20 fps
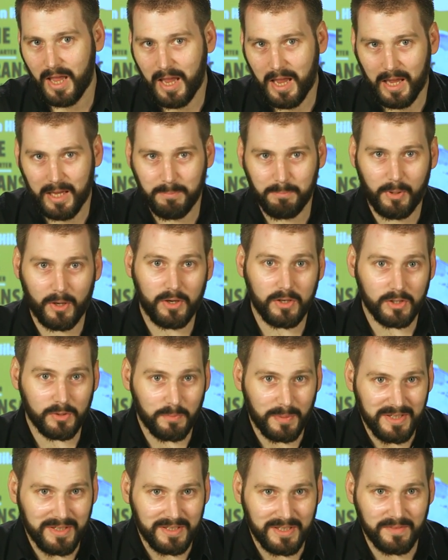In part, it's
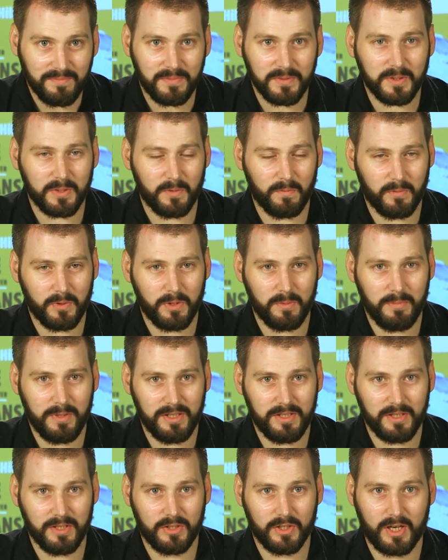been difficult for the
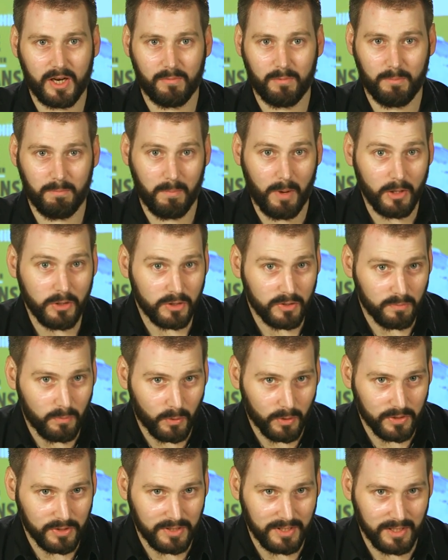media to cover much of
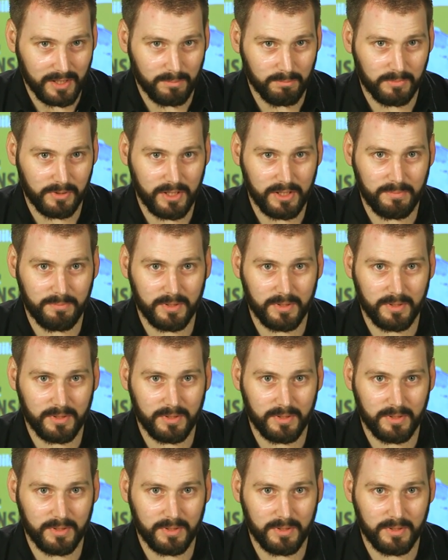what has taken place